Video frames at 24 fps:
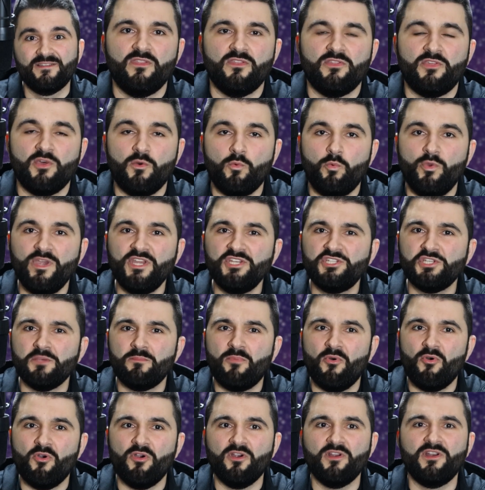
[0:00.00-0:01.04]
The Ouija
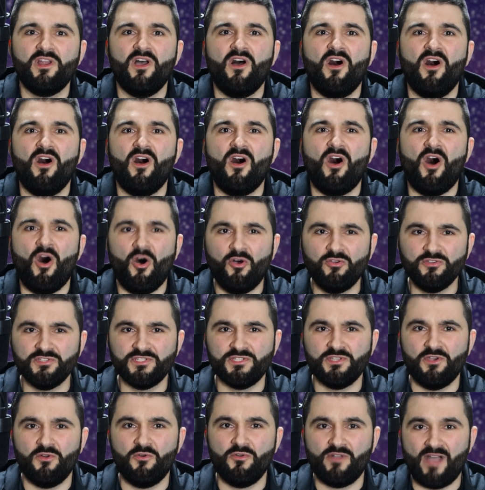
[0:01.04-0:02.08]
board,
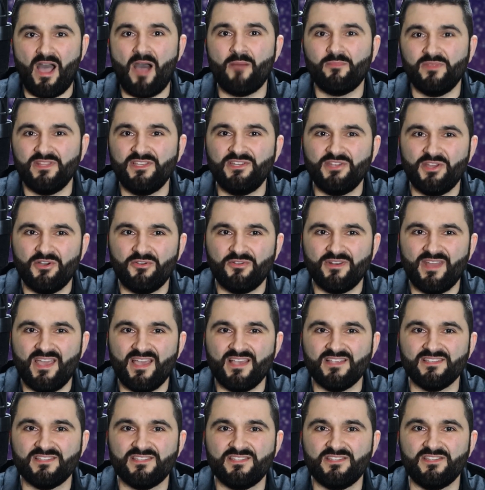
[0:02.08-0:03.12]
also commonly known
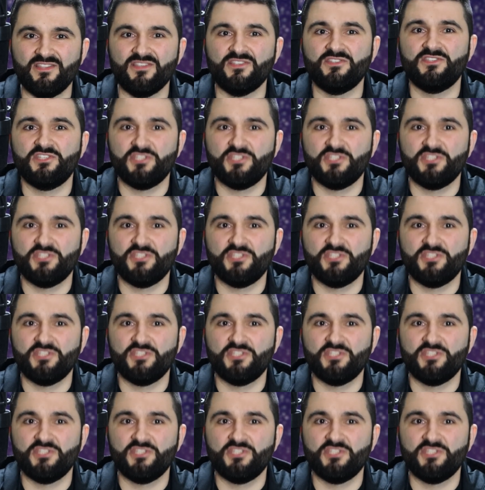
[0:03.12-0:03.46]
as the